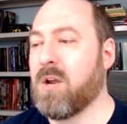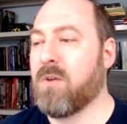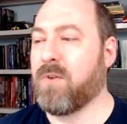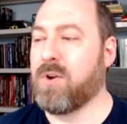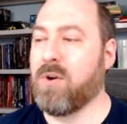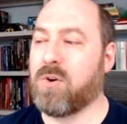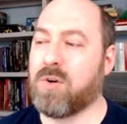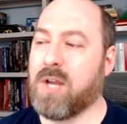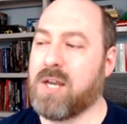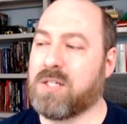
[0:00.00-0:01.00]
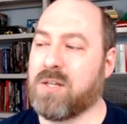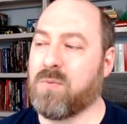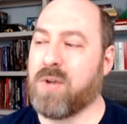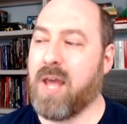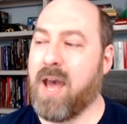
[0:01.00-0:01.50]
for no
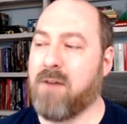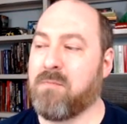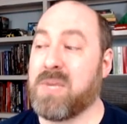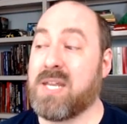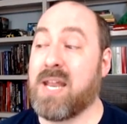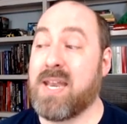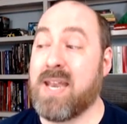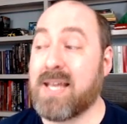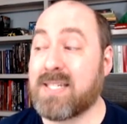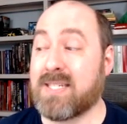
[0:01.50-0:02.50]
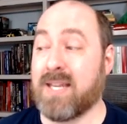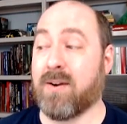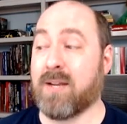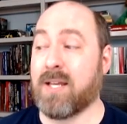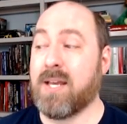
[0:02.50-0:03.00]
creation would have been
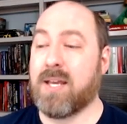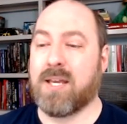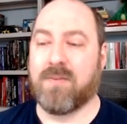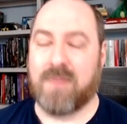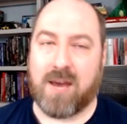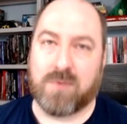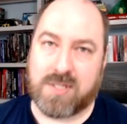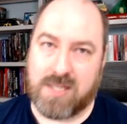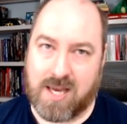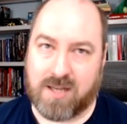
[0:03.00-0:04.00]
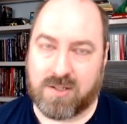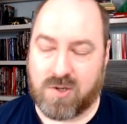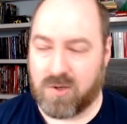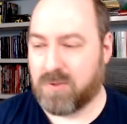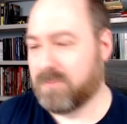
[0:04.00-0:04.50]
necessary if that was the end
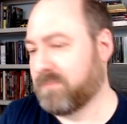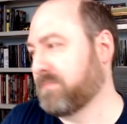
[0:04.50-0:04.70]
goal.